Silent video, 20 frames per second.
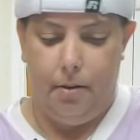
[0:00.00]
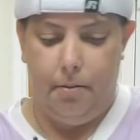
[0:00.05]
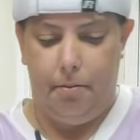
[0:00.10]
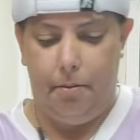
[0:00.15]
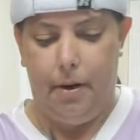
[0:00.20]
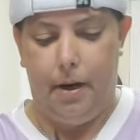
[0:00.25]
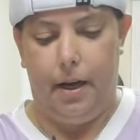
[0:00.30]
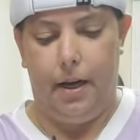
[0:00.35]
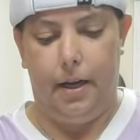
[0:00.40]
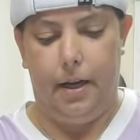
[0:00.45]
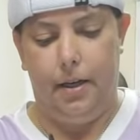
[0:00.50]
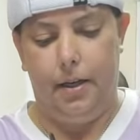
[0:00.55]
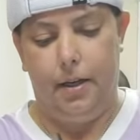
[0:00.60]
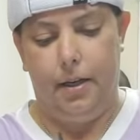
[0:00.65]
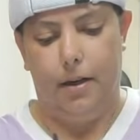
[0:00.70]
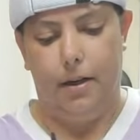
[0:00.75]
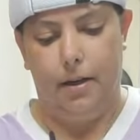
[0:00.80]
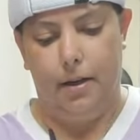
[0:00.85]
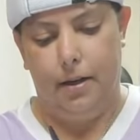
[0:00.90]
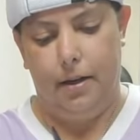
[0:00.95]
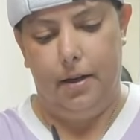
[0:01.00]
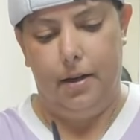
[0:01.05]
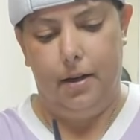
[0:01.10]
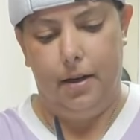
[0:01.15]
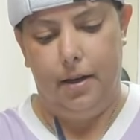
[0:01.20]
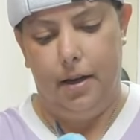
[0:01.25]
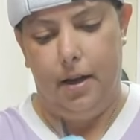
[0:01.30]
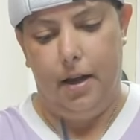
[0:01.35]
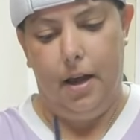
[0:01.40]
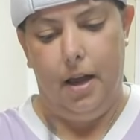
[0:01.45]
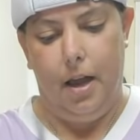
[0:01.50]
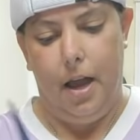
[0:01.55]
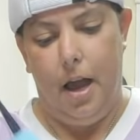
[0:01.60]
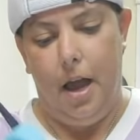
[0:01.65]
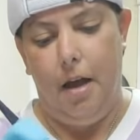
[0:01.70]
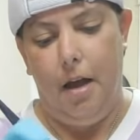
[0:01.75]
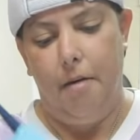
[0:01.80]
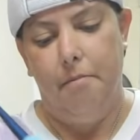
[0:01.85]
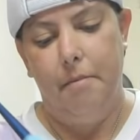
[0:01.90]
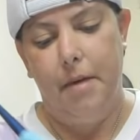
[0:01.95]
but
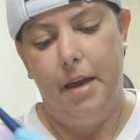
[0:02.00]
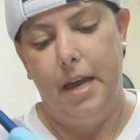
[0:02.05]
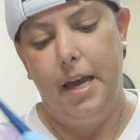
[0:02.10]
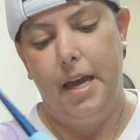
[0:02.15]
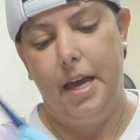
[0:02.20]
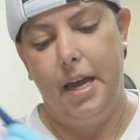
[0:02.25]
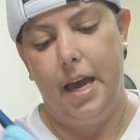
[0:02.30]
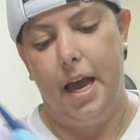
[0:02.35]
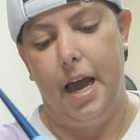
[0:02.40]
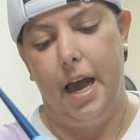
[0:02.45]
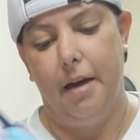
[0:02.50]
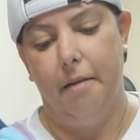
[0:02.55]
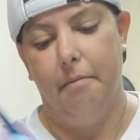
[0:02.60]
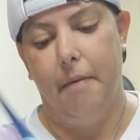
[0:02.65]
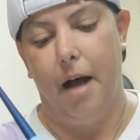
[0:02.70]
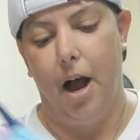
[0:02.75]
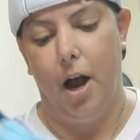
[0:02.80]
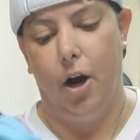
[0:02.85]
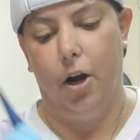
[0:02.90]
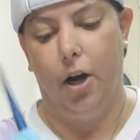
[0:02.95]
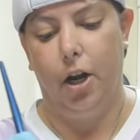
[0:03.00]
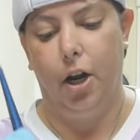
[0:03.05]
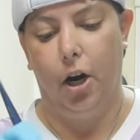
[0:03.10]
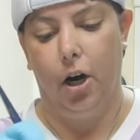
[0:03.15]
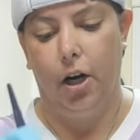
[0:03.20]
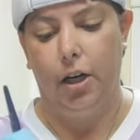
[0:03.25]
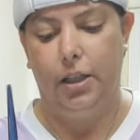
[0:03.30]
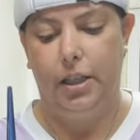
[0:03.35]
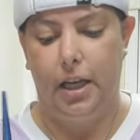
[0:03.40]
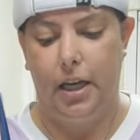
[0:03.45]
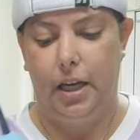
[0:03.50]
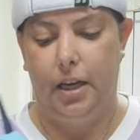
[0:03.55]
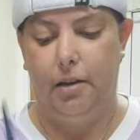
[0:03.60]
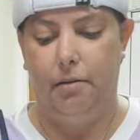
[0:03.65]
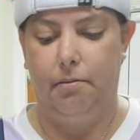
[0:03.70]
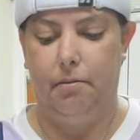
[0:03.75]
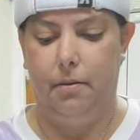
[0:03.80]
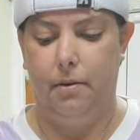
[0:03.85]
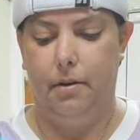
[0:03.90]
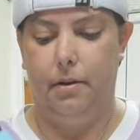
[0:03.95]
me and my hurdy-gurdy
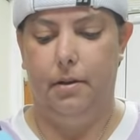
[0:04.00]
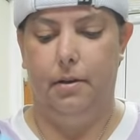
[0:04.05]
team,